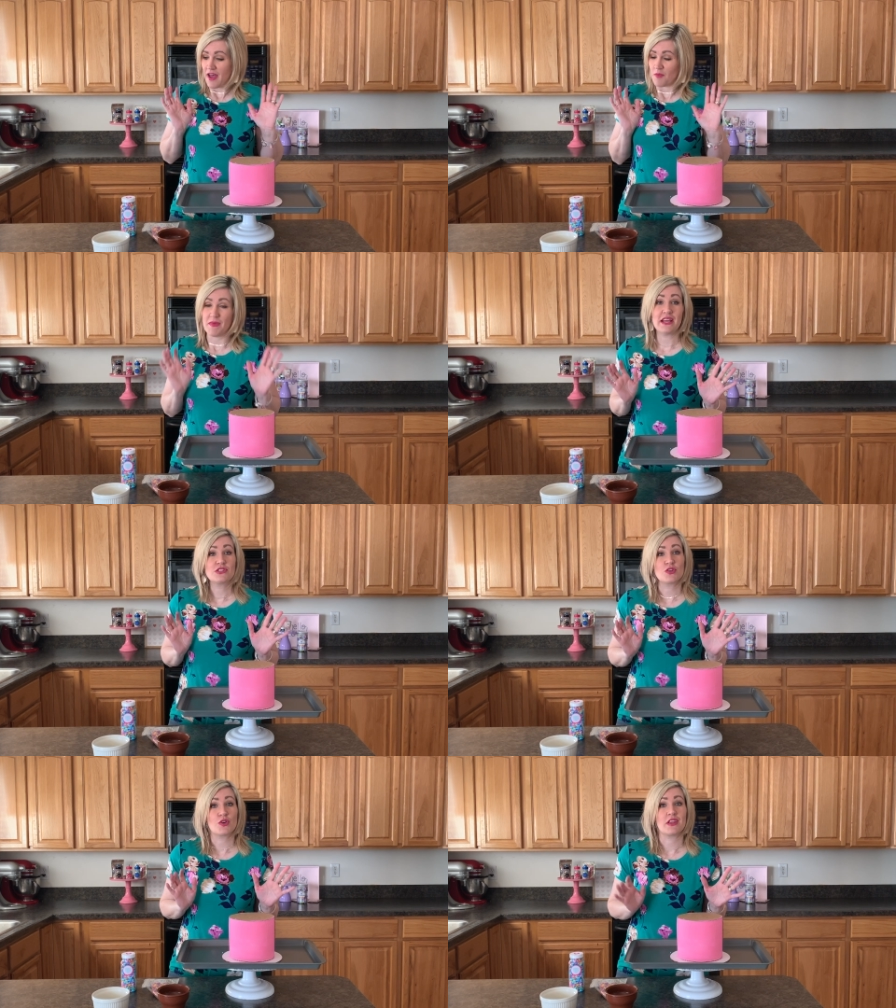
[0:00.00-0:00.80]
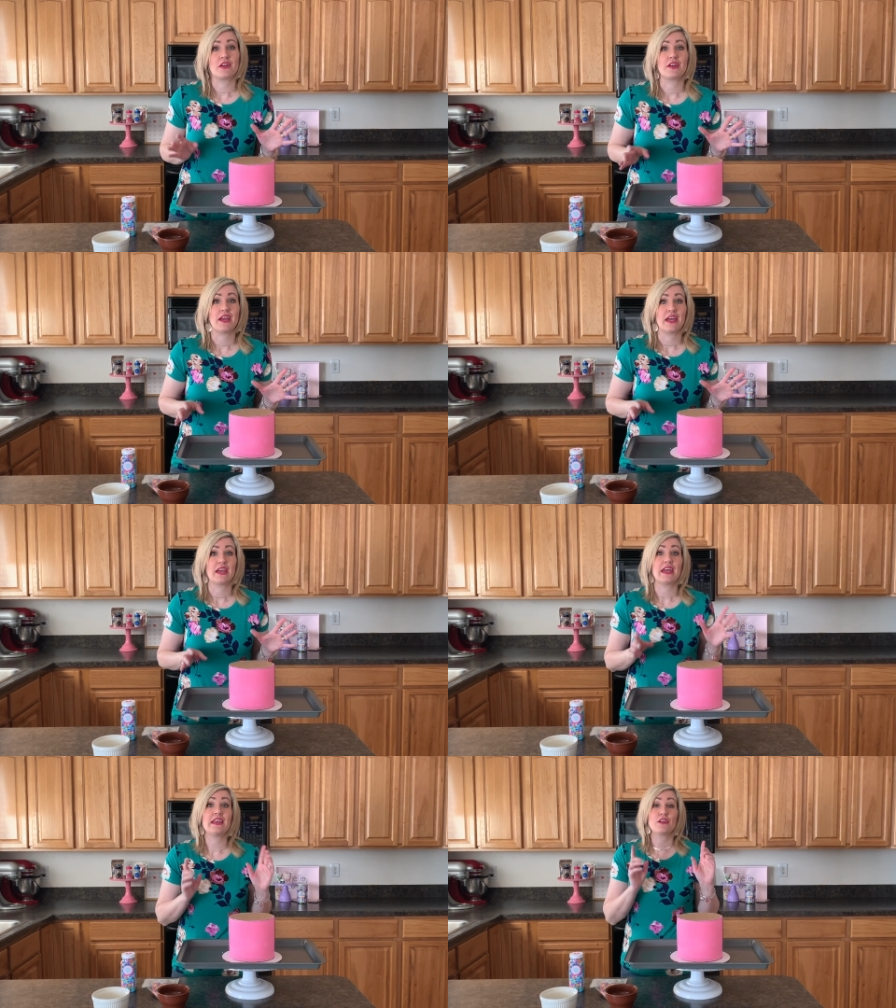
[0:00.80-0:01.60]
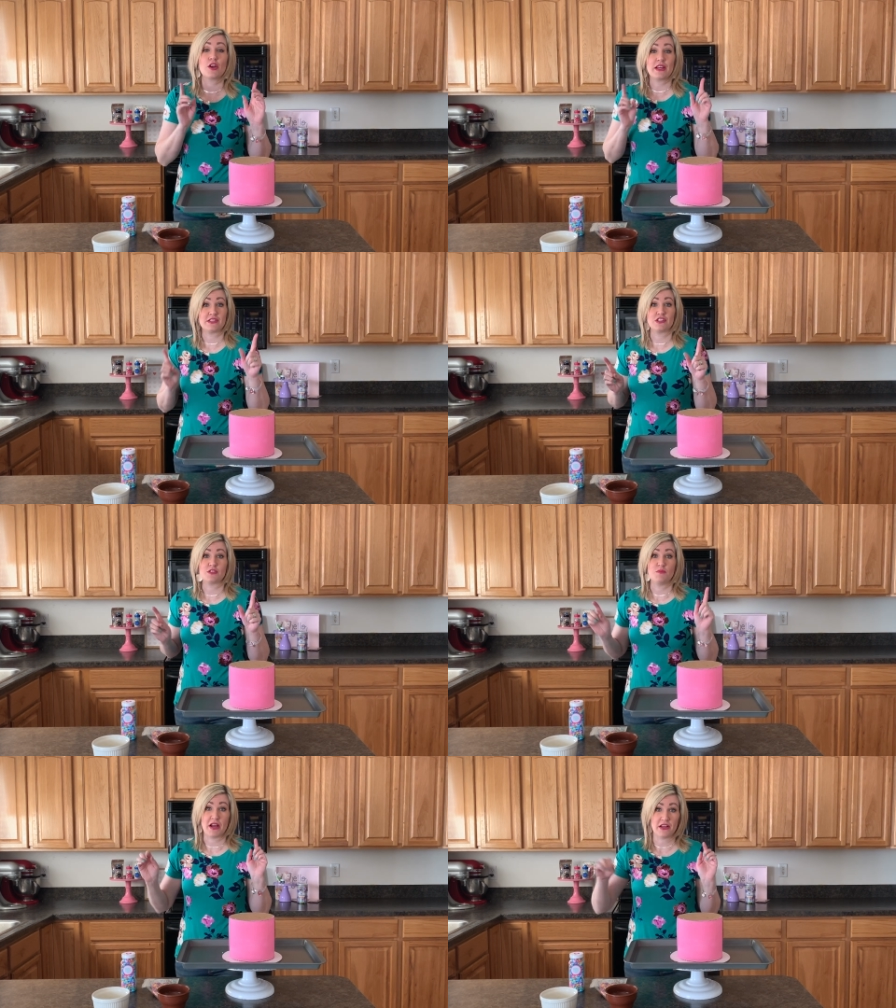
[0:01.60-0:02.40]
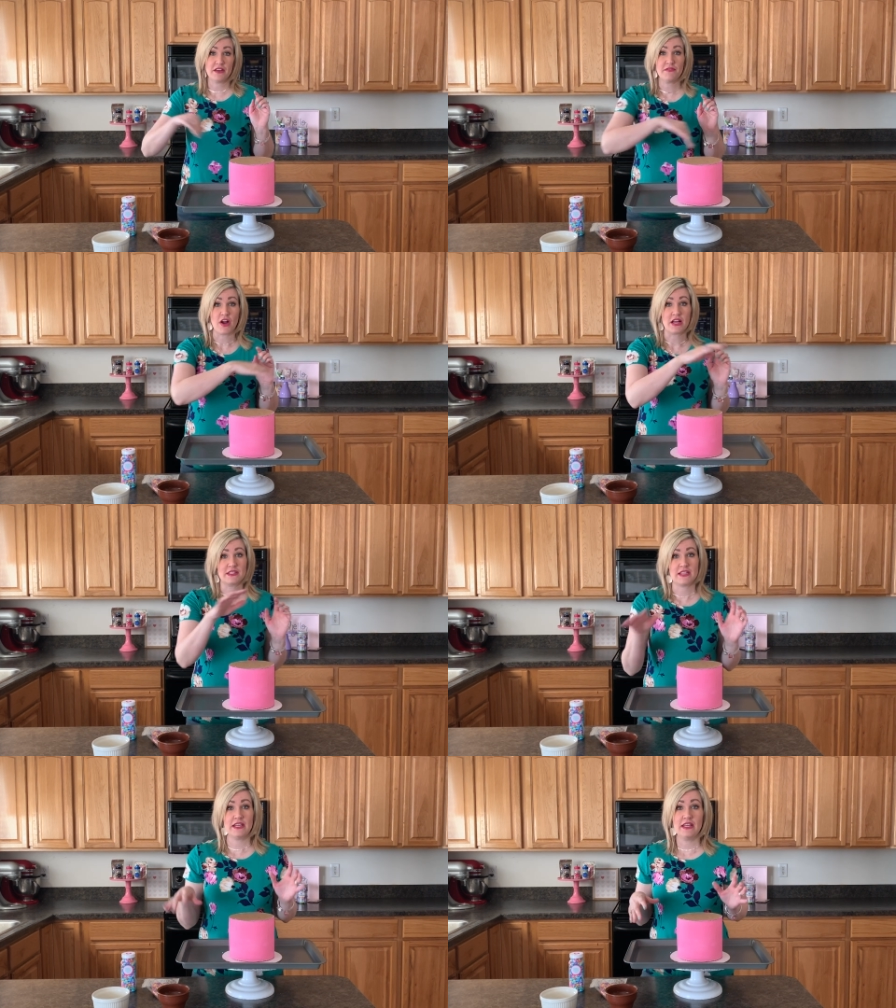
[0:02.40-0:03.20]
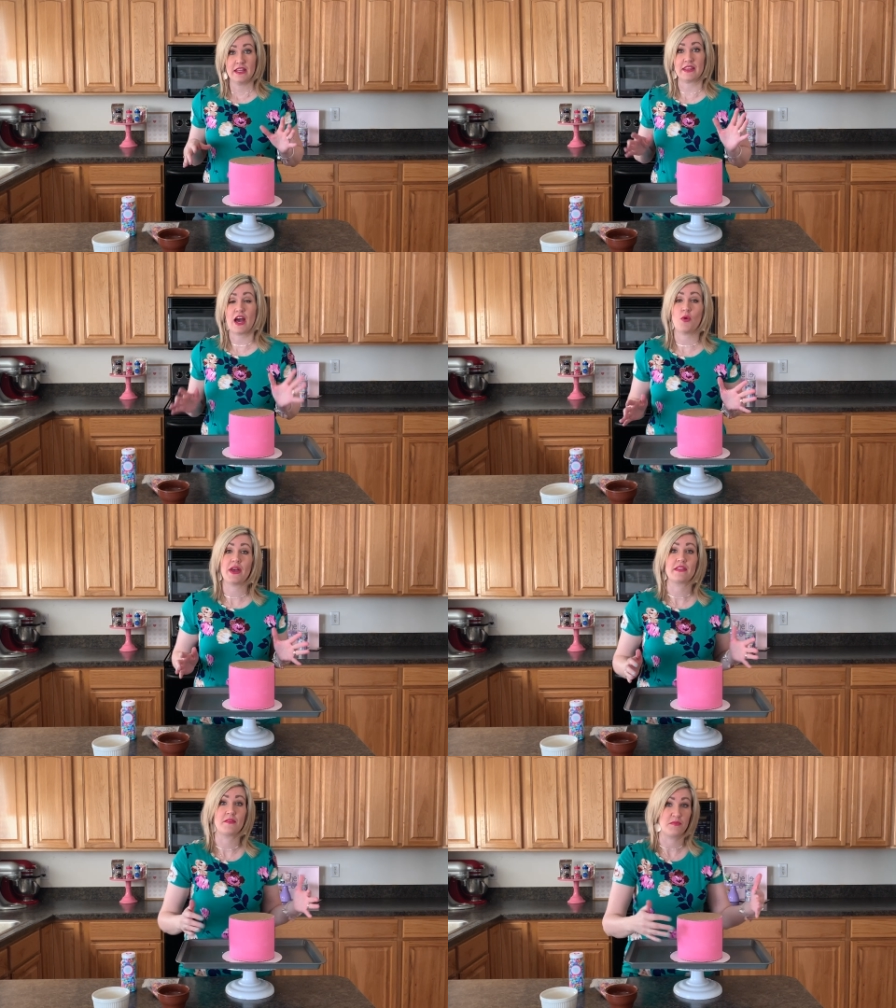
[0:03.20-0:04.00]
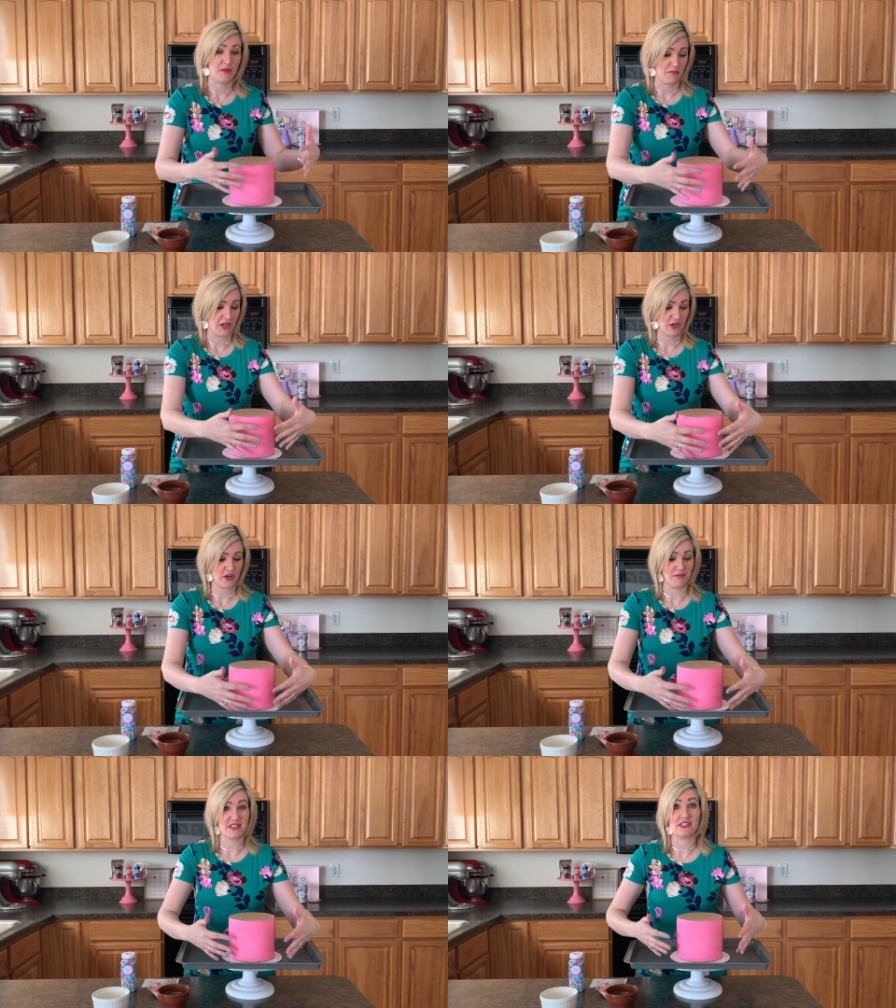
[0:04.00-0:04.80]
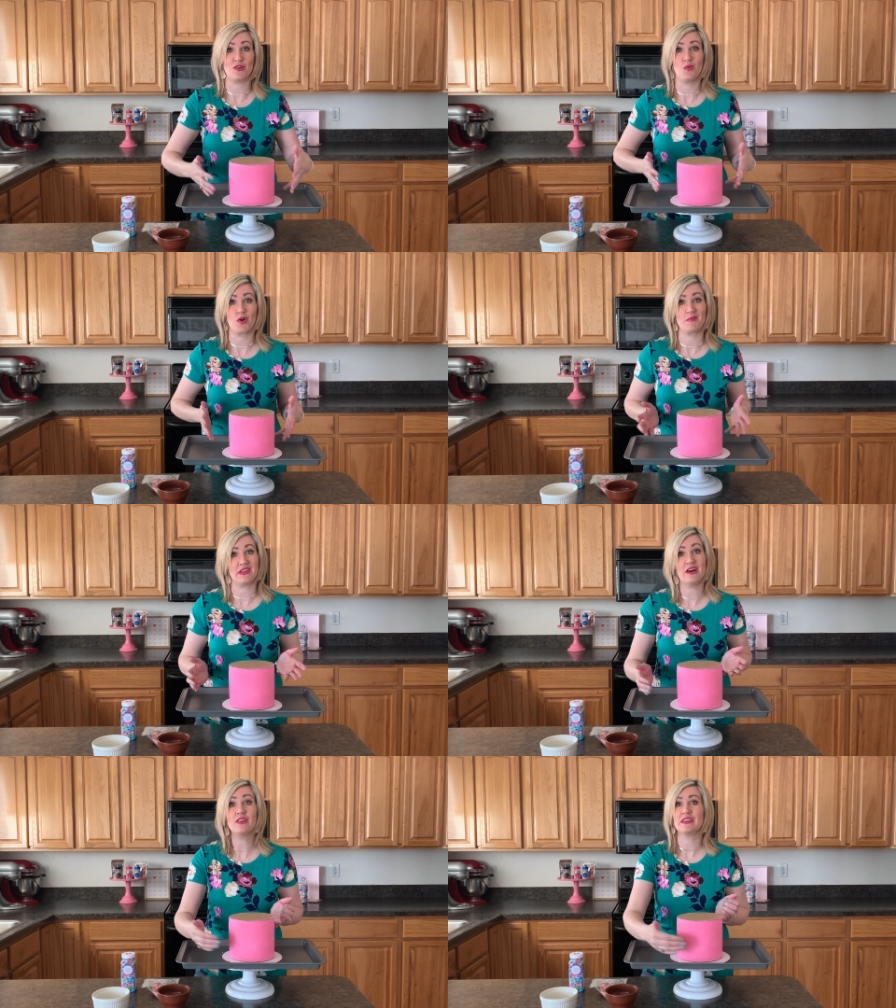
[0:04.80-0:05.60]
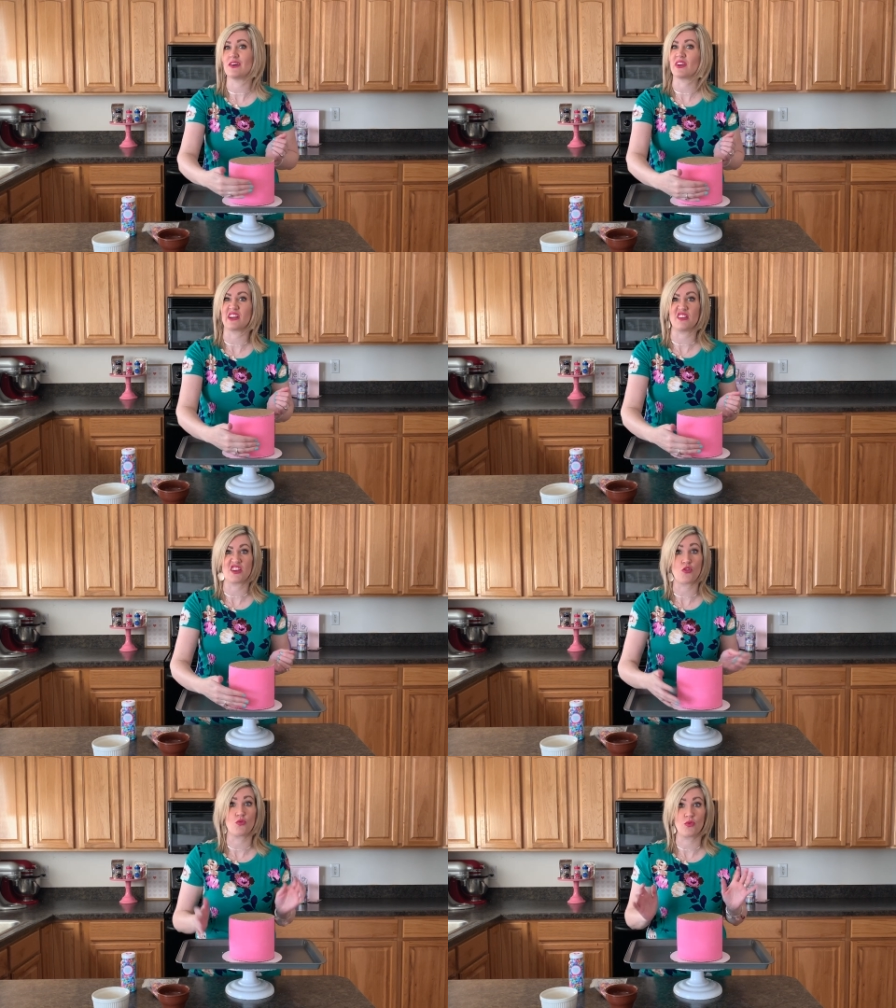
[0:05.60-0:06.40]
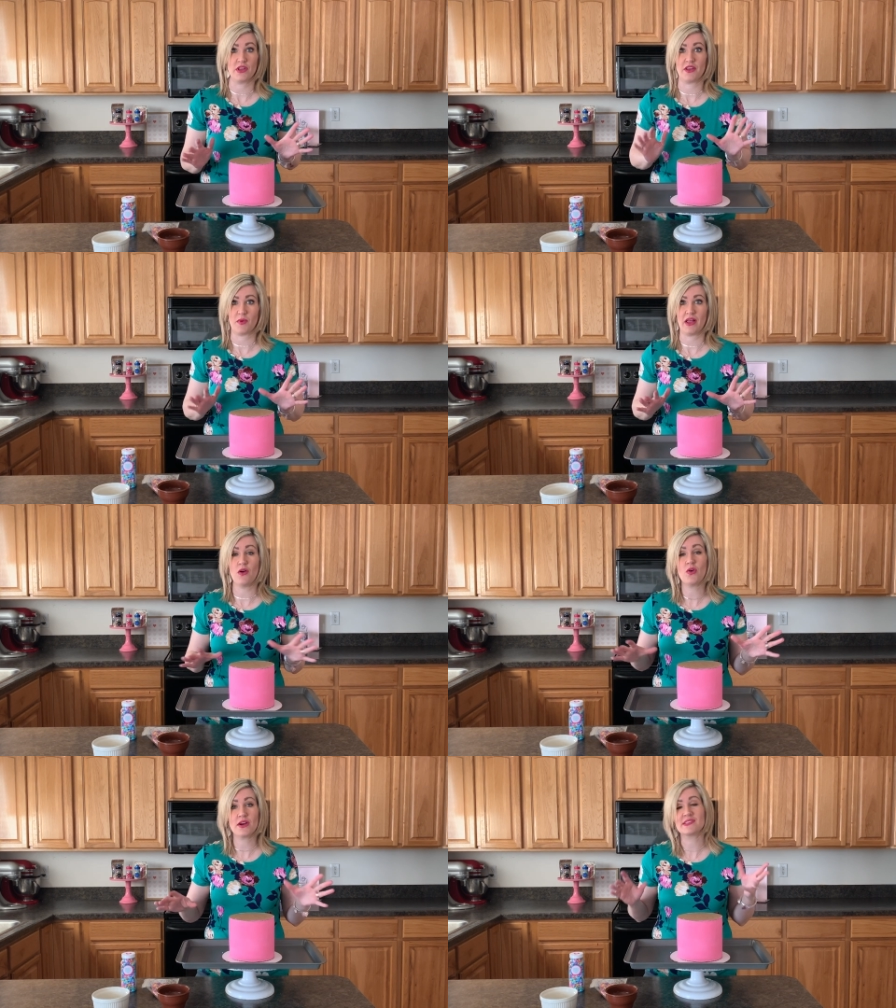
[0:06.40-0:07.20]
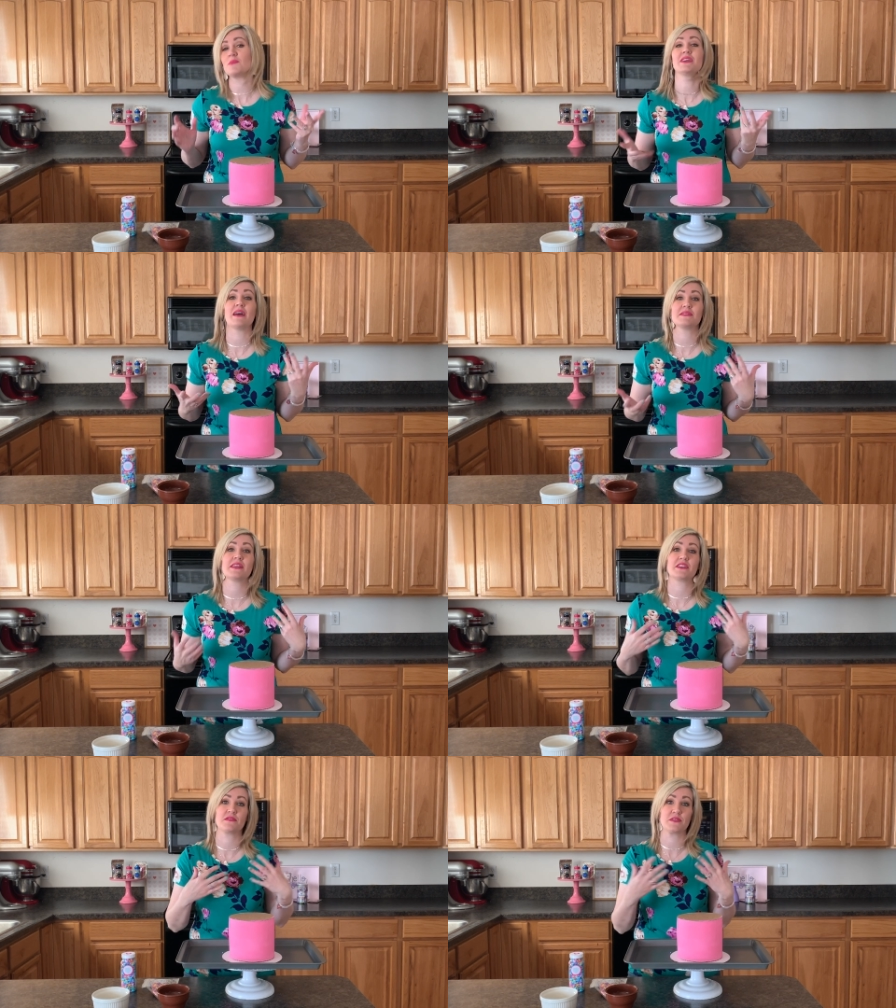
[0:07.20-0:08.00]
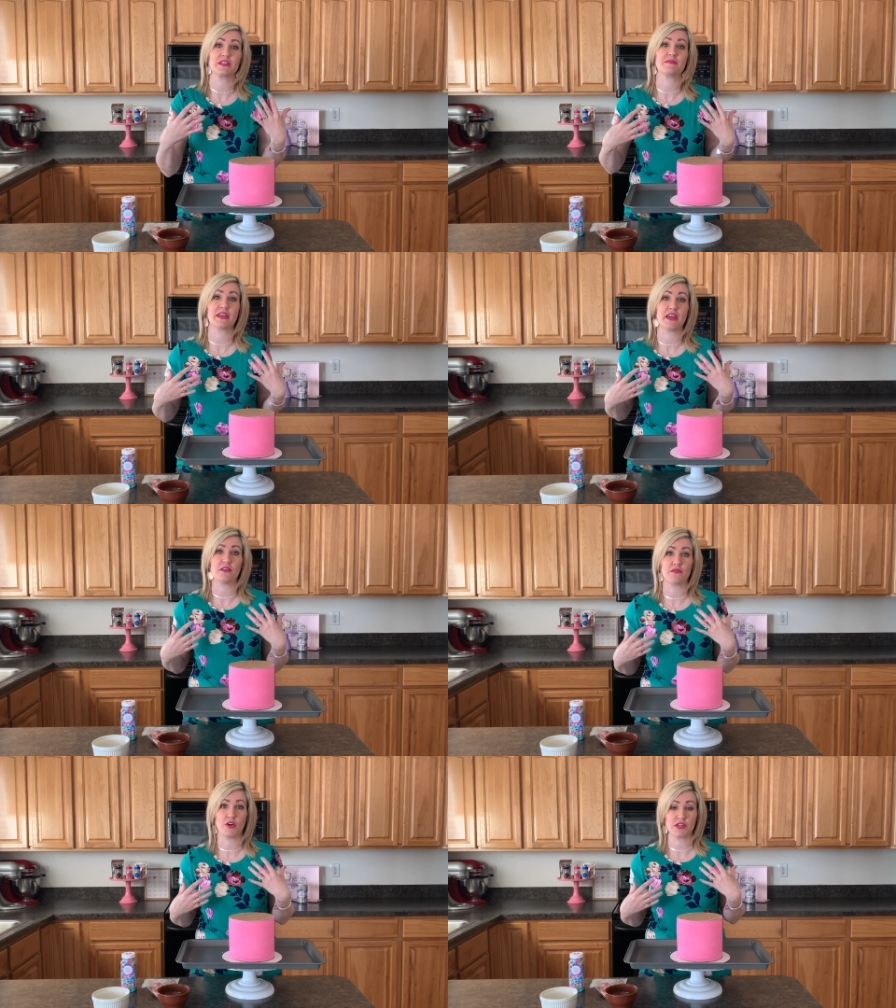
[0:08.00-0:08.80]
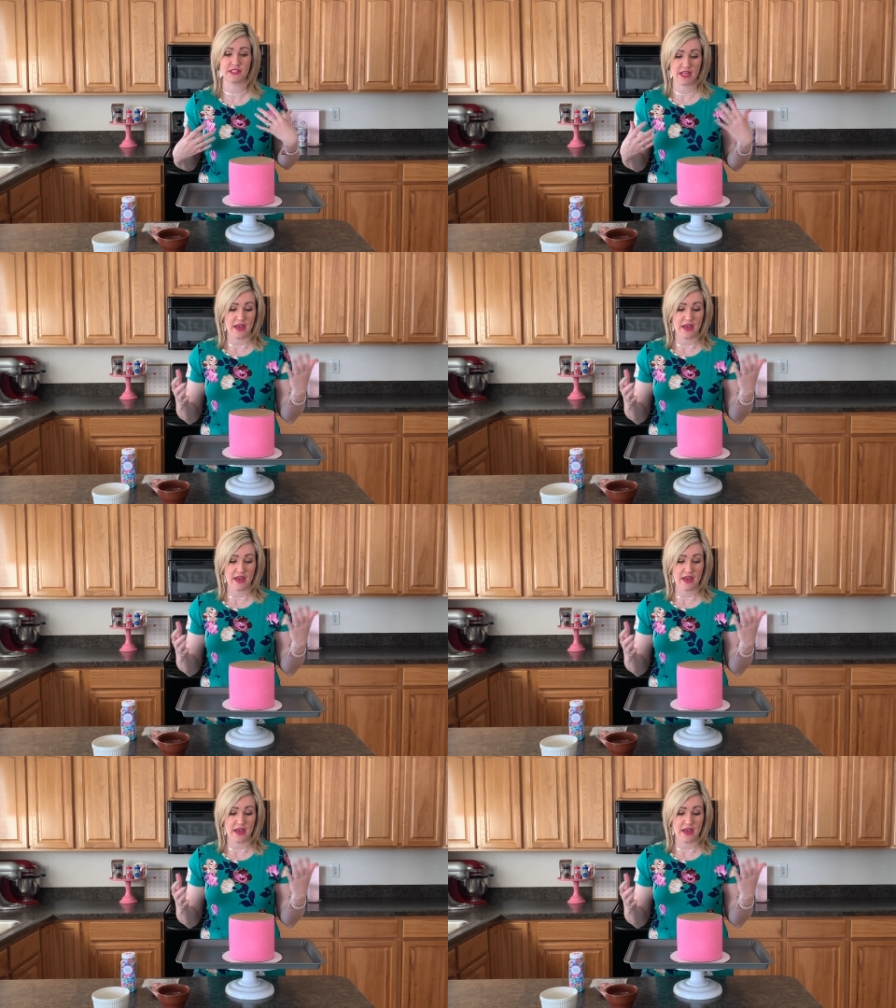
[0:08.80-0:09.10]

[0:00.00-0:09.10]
make sure that your cake either is just barely frosted, that way the buttercream is still warm and they'll get on there really well. Or sometimes I like to freeze my cake first,